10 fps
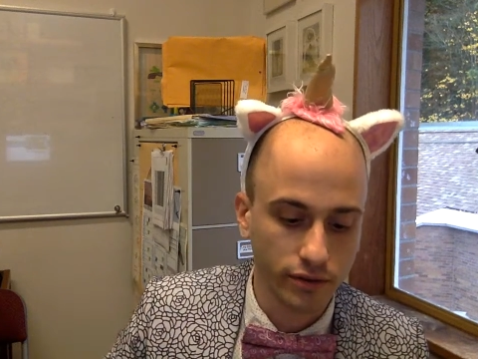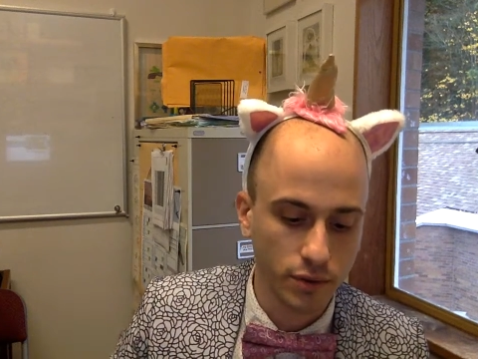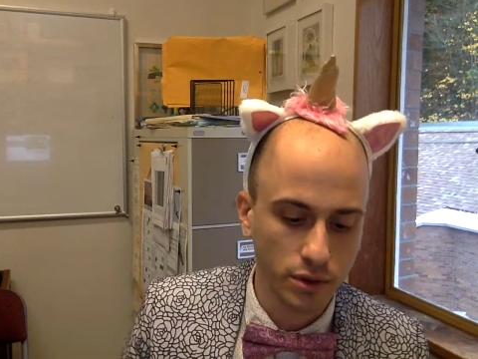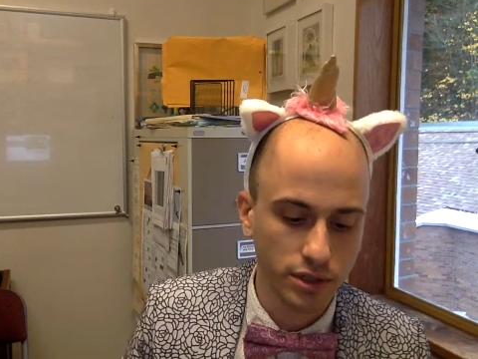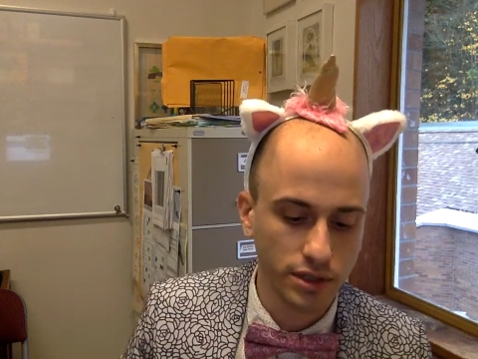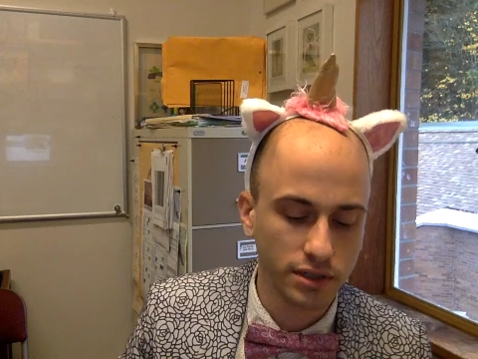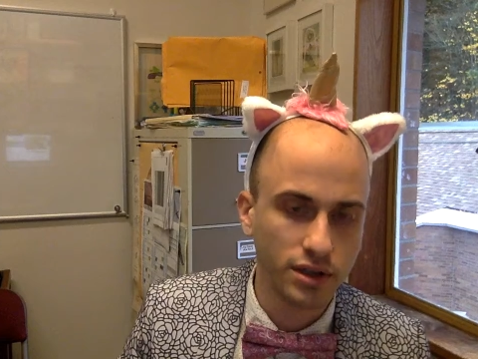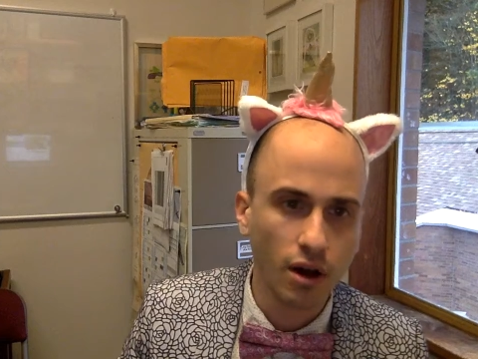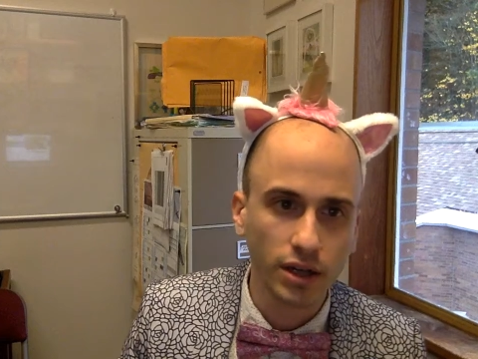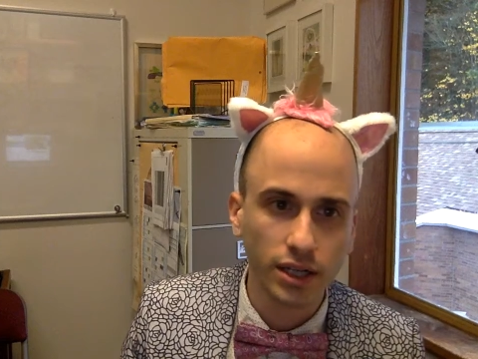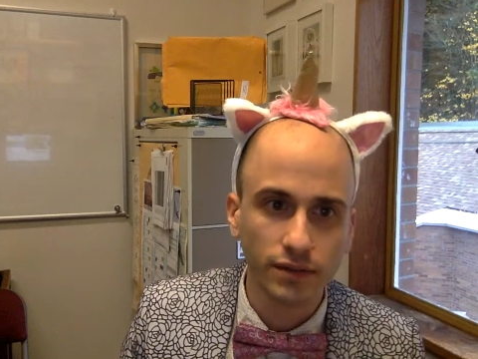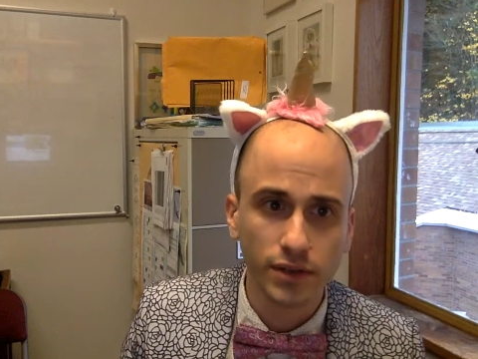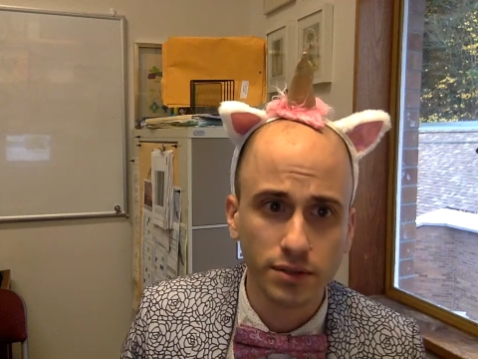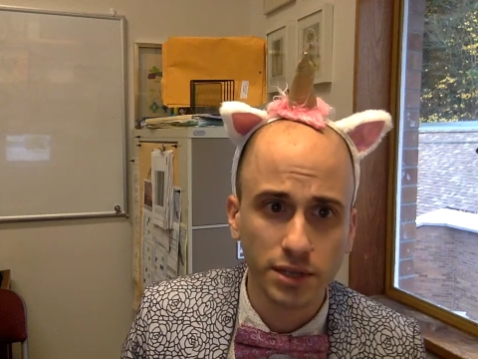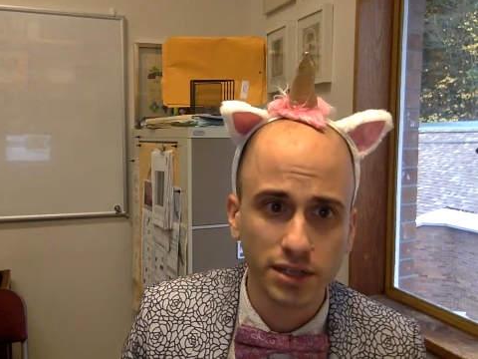of course, and talking
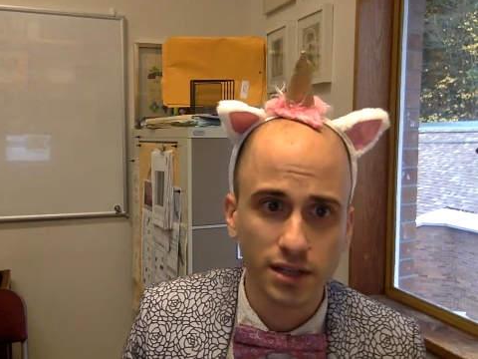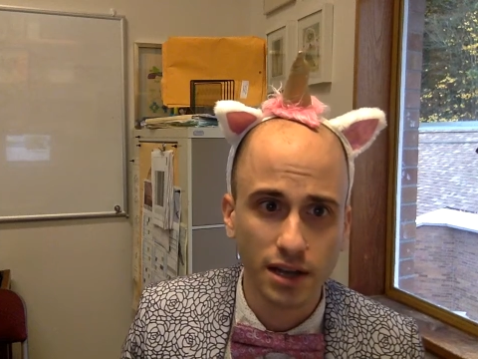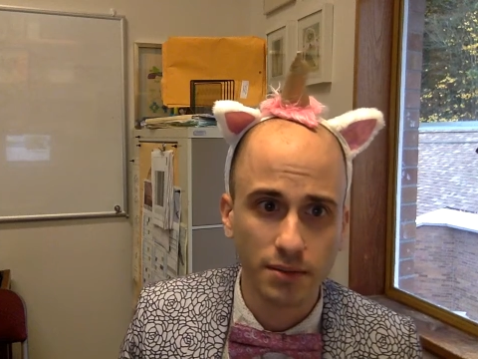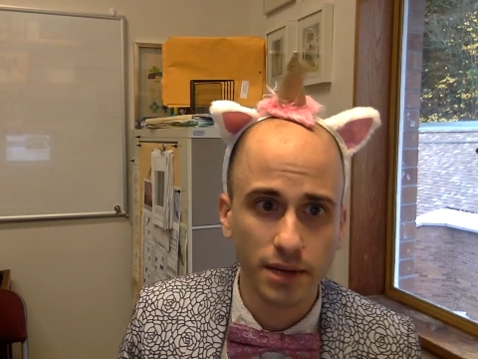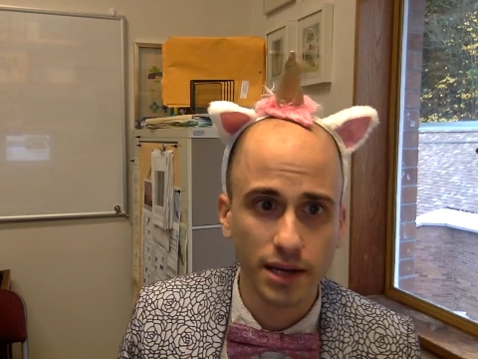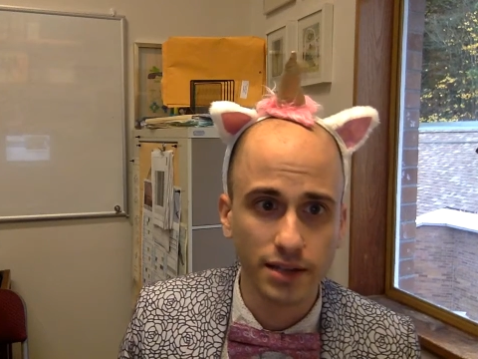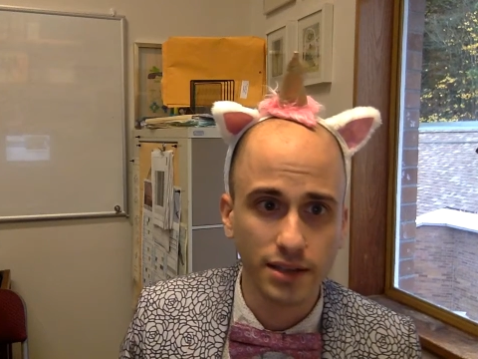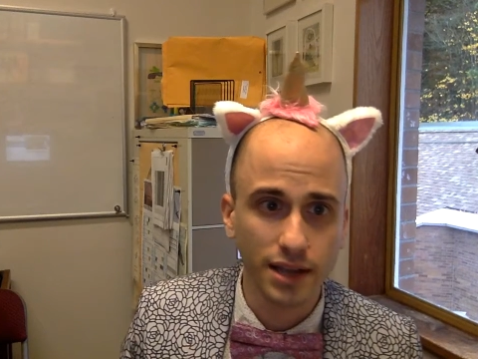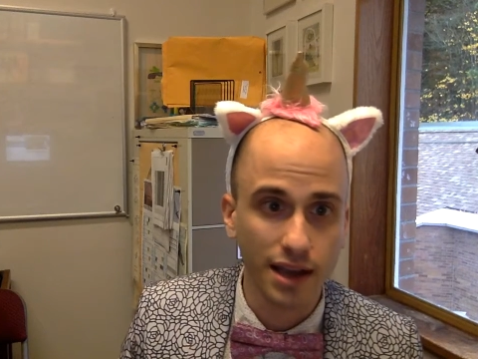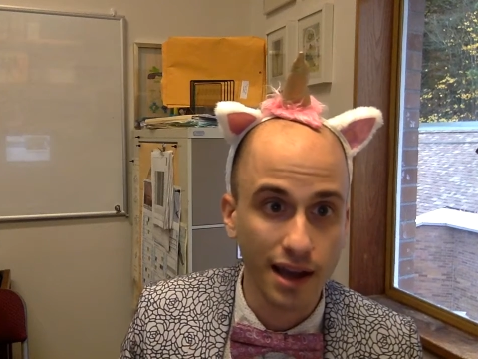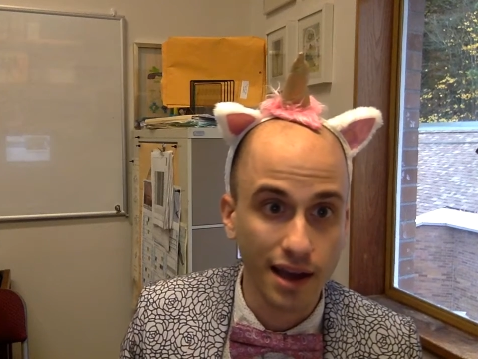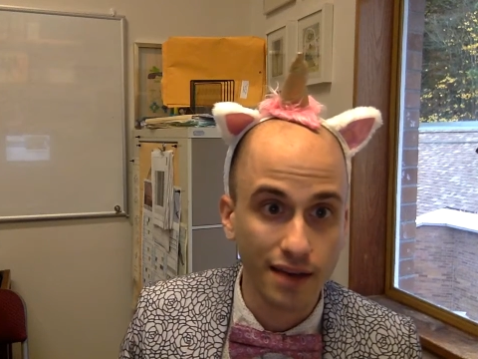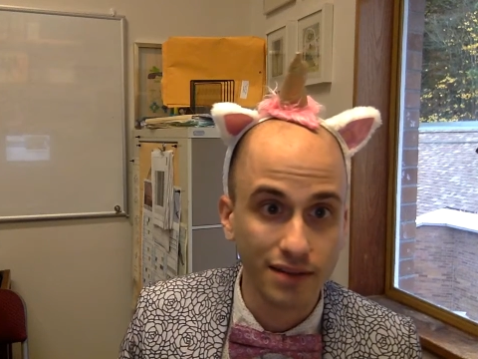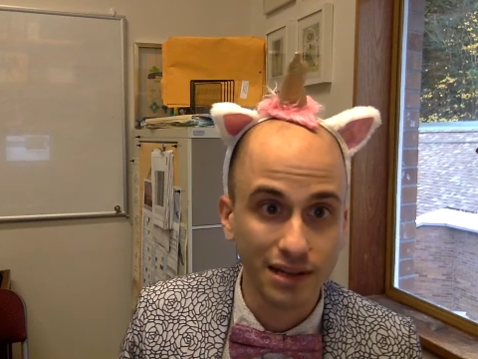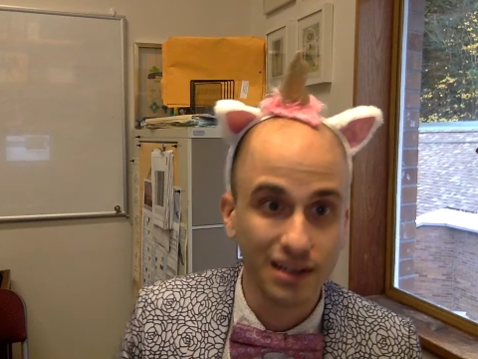for as much time as they
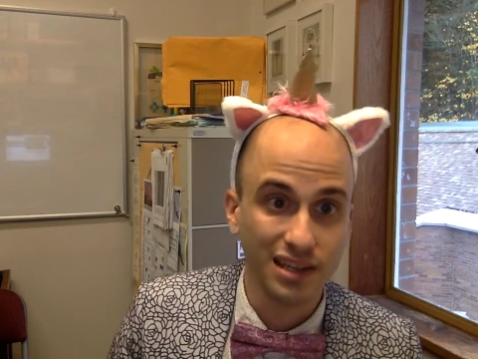have,